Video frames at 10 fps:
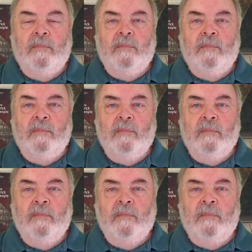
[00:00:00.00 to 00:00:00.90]

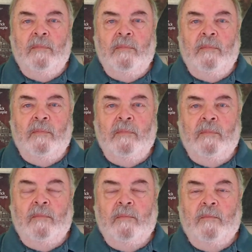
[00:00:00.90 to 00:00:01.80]

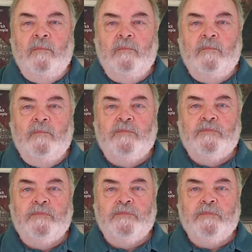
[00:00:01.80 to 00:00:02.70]

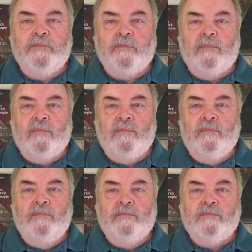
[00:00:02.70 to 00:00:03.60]

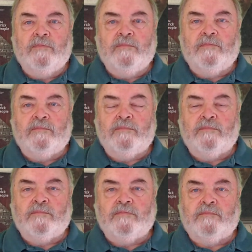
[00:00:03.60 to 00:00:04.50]

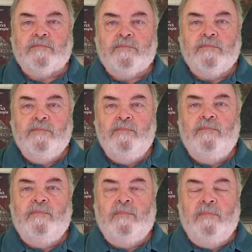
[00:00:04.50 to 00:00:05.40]

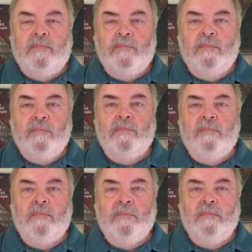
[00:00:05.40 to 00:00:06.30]

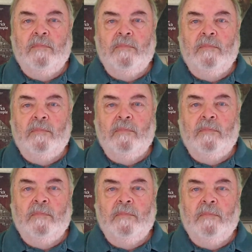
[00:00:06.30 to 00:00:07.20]

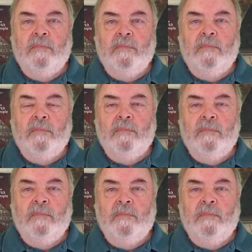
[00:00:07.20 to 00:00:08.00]
This person isn't speaking.